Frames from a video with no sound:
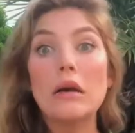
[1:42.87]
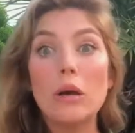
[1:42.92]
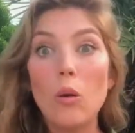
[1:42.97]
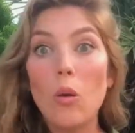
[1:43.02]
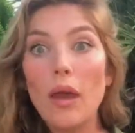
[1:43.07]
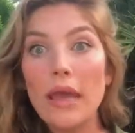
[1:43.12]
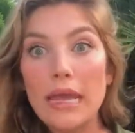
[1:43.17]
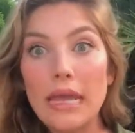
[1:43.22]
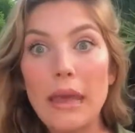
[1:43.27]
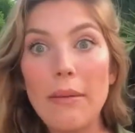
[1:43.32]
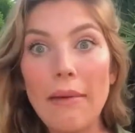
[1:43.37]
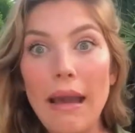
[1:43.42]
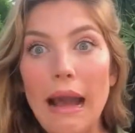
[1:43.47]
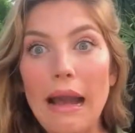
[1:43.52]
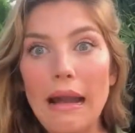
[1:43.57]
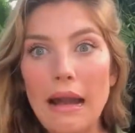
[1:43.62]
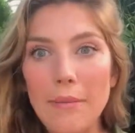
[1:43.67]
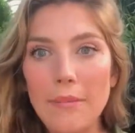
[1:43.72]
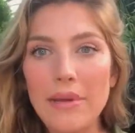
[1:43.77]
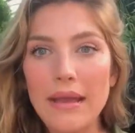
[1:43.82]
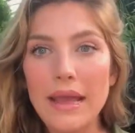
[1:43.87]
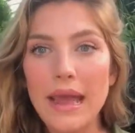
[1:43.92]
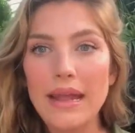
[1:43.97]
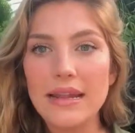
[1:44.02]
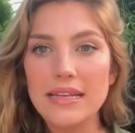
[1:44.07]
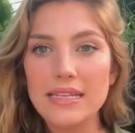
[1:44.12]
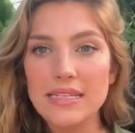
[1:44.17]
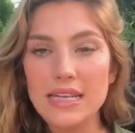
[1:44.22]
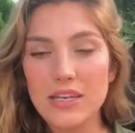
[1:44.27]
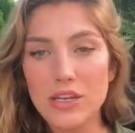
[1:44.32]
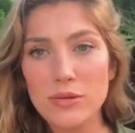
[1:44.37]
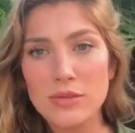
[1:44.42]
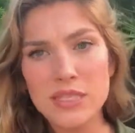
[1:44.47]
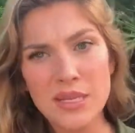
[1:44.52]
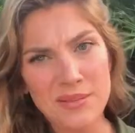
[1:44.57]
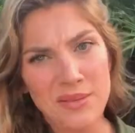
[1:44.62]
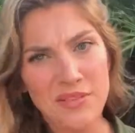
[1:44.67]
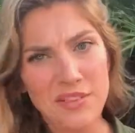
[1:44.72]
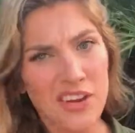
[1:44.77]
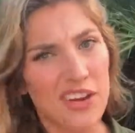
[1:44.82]
wake you back up again, because I know
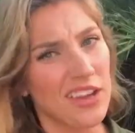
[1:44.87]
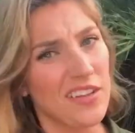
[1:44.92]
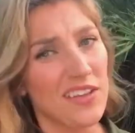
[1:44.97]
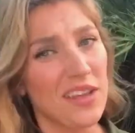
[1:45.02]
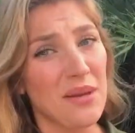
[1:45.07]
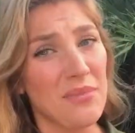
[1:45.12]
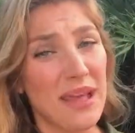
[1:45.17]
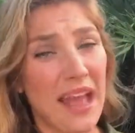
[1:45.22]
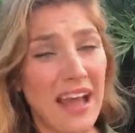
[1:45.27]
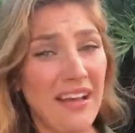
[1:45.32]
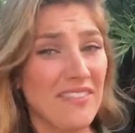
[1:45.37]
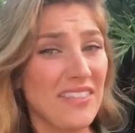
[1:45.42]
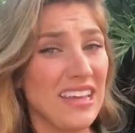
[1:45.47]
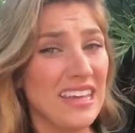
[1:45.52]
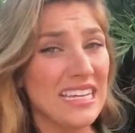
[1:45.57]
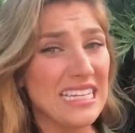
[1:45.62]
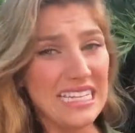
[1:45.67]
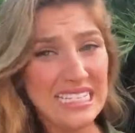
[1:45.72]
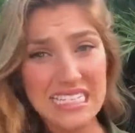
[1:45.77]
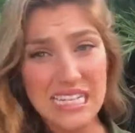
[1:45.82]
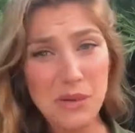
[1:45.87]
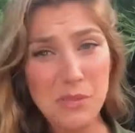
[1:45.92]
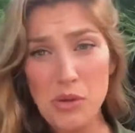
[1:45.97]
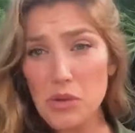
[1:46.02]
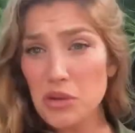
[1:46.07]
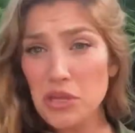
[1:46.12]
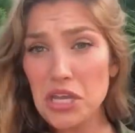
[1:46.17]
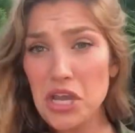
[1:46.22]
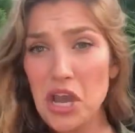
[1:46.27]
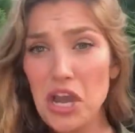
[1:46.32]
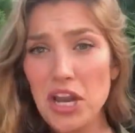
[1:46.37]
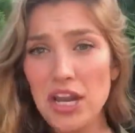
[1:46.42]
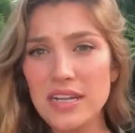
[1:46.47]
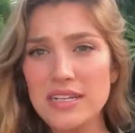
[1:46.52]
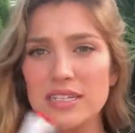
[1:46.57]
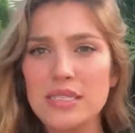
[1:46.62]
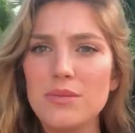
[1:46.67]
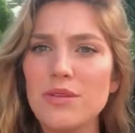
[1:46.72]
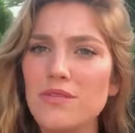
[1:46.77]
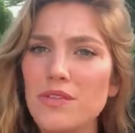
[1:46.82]
some of you are giving up caffeine and that's going to be really hard,
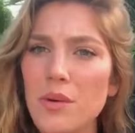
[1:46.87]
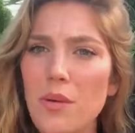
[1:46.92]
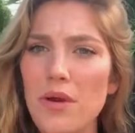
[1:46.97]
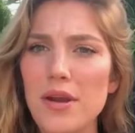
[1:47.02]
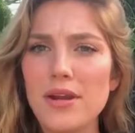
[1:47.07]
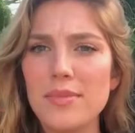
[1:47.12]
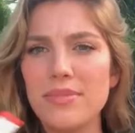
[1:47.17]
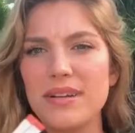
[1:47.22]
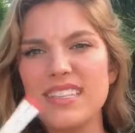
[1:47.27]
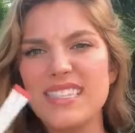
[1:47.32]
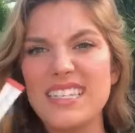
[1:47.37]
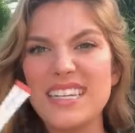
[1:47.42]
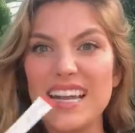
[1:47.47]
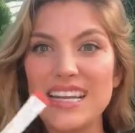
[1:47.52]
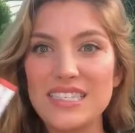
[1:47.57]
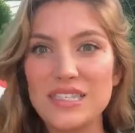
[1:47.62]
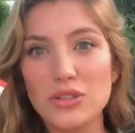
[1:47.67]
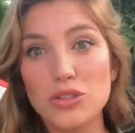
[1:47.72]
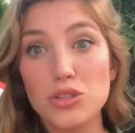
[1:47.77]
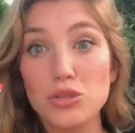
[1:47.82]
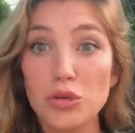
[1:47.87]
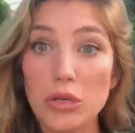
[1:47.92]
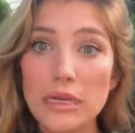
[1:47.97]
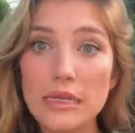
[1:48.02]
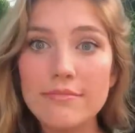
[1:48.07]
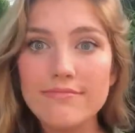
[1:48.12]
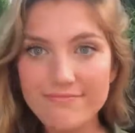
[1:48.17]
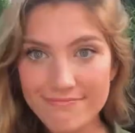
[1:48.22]
and some of you aren't, but it's a nice little treat.